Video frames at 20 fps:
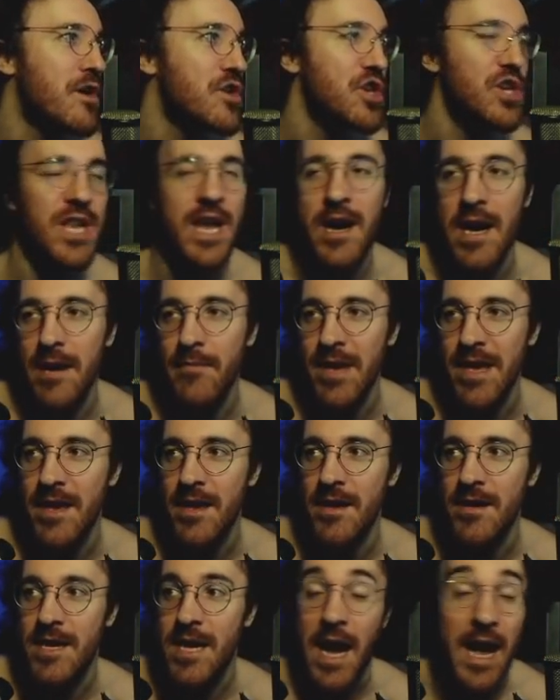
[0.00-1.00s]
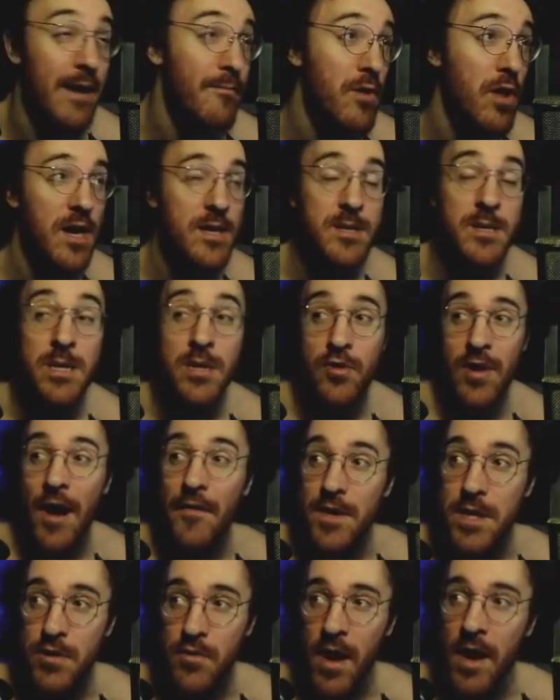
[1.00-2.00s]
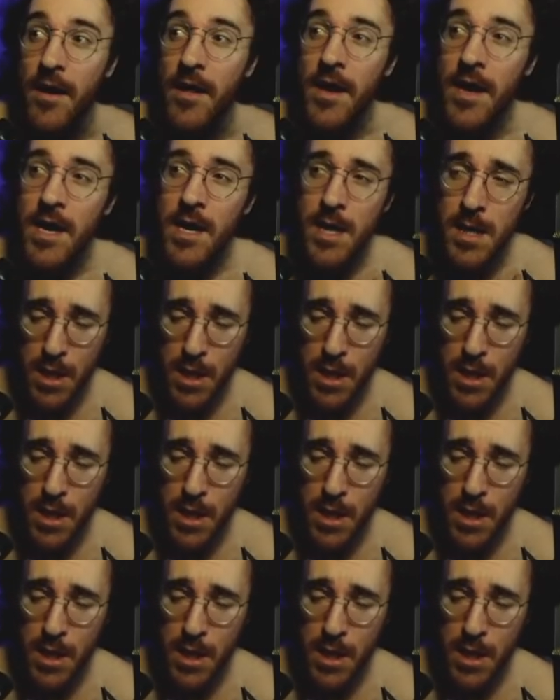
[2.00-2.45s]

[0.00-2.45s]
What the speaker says: much time in time losses throughout this run.